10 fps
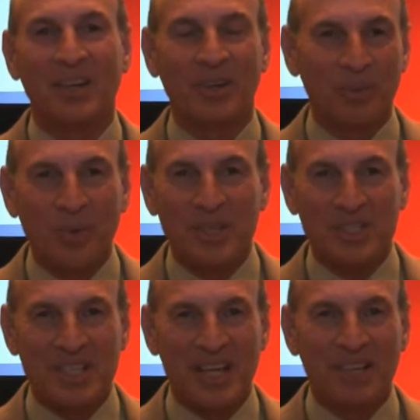on one
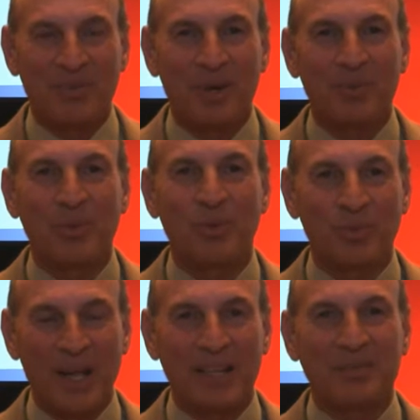side of what will
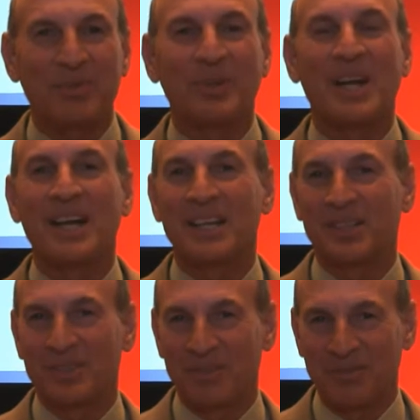rent for
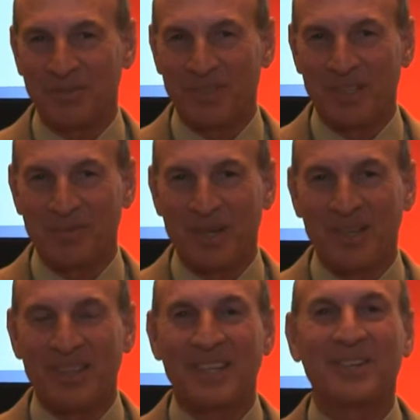950 a
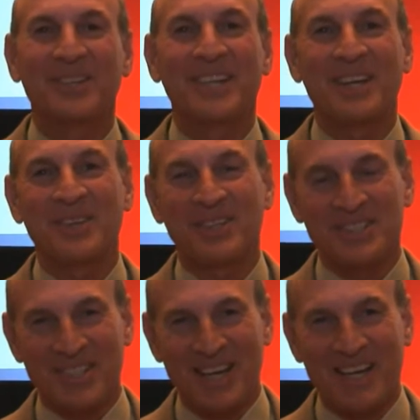month and on the other
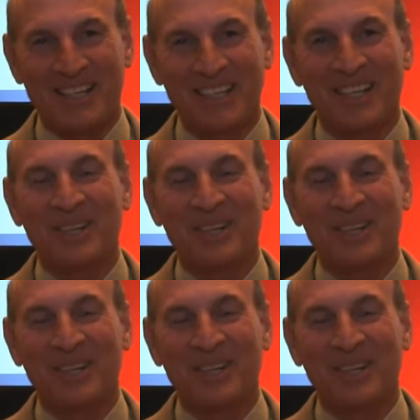side